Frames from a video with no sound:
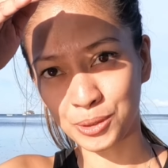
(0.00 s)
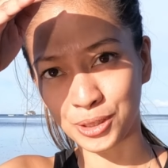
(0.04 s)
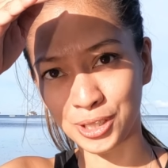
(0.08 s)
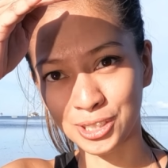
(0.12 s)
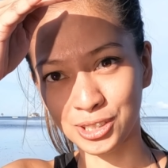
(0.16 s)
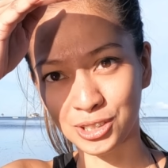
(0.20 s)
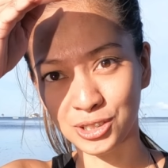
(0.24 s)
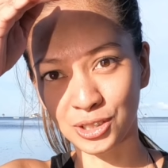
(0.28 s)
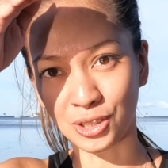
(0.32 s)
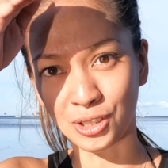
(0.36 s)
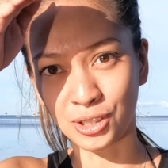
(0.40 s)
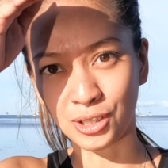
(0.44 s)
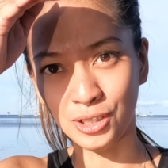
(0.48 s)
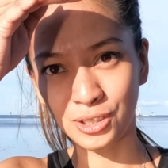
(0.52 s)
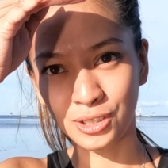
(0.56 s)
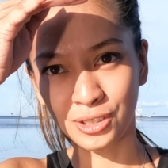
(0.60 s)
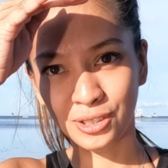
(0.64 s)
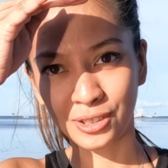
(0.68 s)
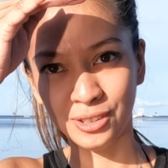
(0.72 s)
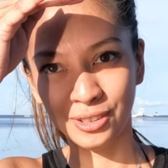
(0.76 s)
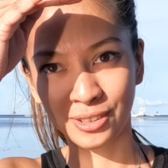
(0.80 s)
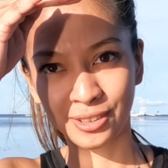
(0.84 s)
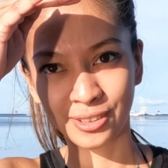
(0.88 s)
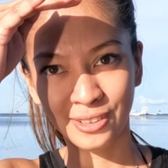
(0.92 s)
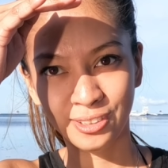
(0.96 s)
Moretto. Okay.
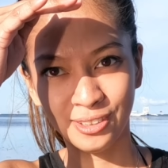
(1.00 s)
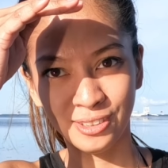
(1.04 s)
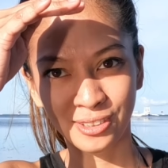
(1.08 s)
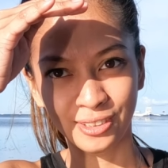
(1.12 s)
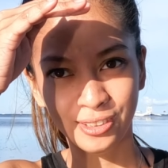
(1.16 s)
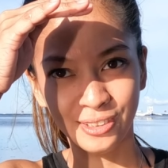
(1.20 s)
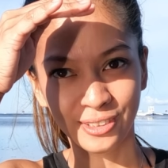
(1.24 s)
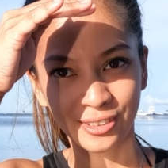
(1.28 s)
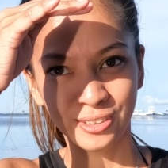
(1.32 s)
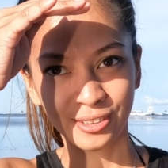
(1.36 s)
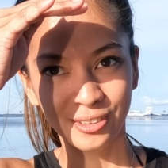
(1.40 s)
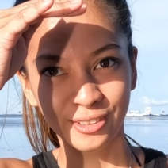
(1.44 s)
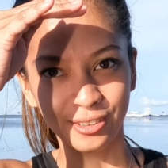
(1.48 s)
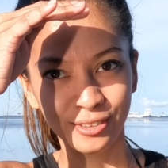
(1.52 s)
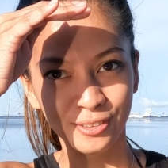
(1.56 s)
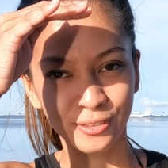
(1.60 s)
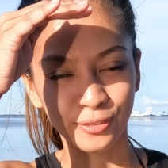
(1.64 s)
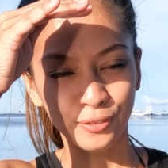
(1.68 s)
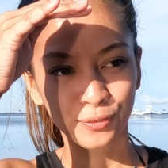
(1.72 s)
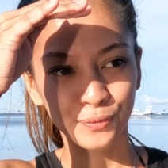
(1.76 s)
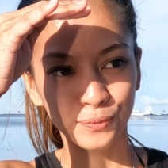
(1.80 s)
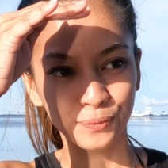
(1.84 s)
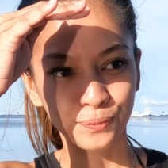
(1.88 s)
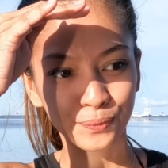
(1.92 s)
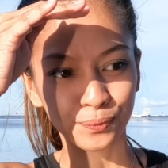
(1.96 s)
And
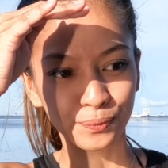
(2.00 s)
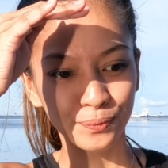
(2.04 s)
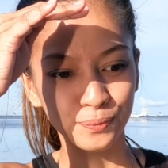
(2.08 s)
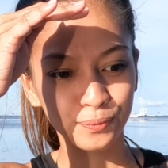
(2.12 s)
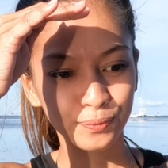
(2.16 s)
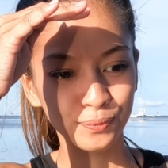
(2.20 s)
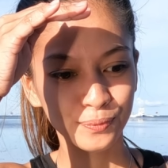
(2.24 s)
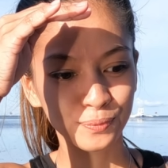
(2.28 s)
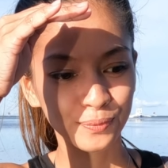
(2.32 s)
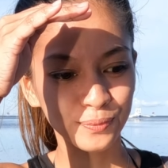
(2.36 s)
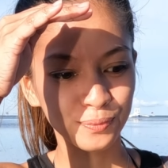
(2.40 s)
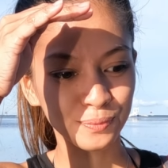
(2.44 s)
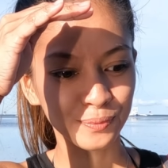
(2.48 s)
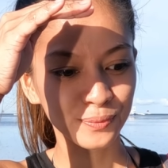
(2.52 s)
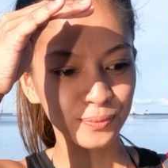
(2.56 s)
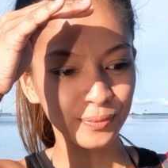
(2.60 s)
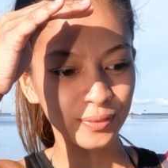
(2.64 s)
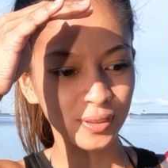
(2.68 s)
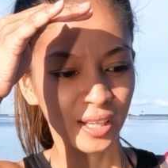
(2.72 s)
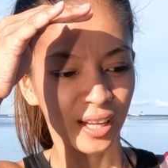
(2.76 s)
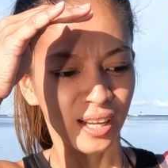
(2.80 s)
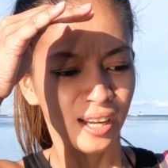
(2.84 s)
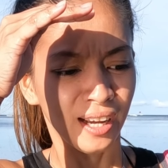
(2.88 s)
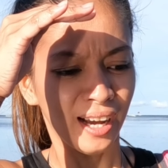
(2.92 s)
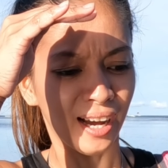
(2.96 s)
what do you think of that
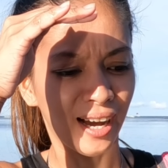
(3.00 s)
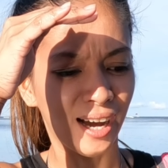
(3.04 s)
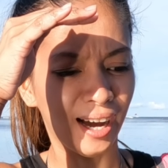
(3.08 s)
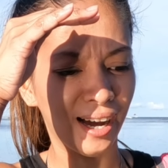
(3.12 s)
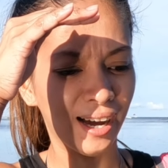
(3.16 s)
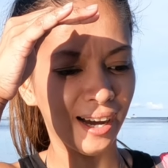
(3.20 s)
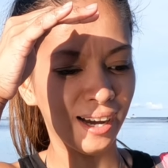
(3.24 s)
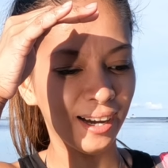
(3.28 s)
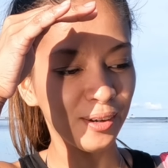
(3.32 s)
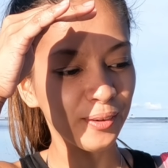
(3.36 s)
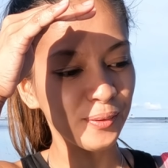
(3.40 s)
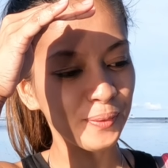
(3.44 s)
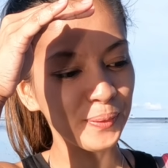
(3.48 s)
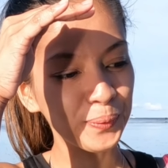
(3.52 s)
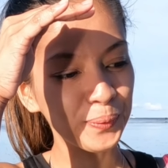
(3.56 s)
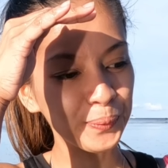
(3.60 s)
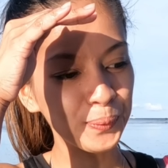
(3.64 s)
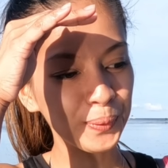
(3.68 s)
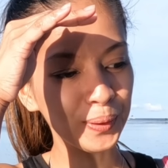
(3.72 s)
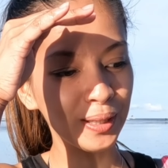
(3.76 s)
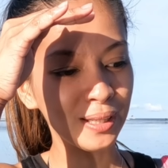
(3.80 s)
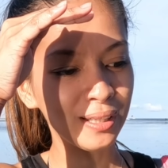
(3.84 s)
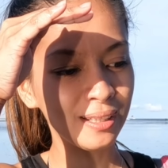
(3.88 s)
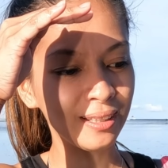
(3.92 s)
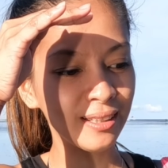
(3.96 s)
compared to here?
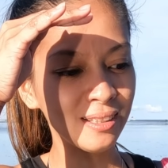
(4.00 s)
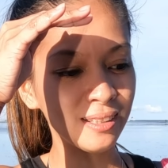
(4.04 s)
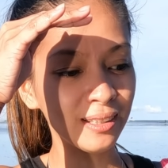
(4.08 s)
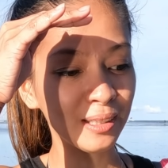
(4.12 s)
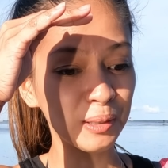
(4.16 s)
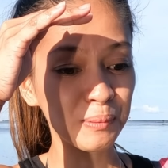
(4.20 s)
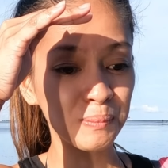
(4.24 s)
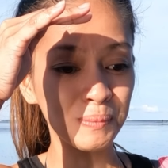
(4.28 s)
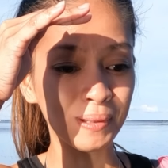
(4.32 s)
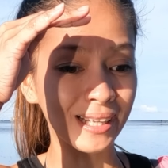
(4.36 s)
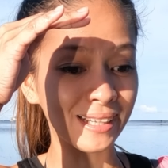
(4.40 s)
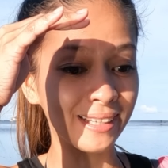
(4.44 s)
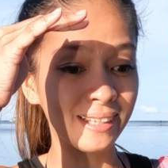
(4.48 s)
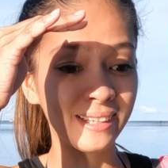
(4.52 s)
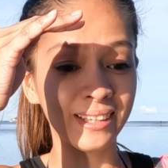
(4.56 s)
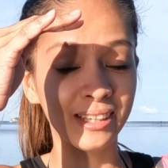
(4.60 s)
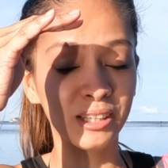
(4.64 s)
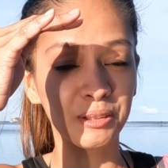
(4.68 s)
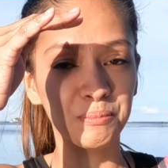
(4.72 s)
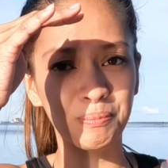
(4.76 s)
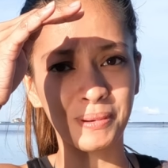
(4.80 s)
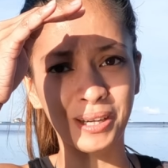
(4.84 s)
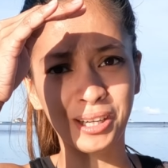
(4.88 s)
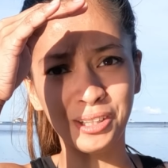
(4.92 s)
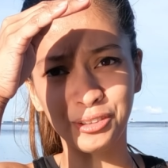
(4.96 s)
Well, I'm liking
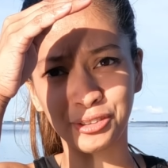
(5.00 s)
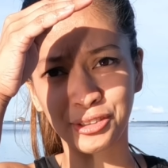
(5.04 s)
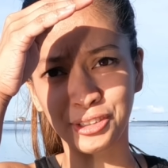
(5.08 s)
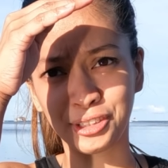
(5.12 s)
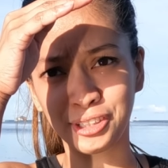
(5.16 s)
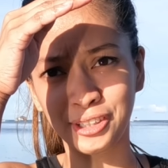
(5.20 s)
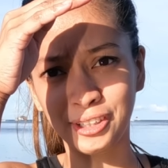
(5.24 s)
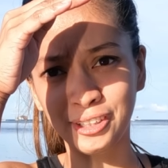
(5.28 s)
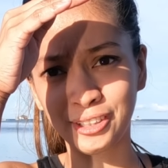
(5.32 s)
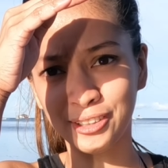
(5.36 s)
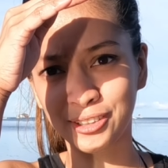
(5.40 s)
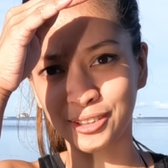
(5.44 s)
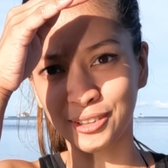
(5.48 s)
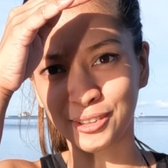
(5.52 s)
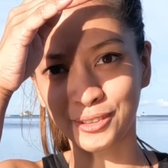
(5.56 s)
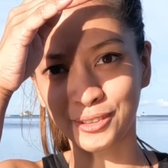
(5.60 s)
it better, you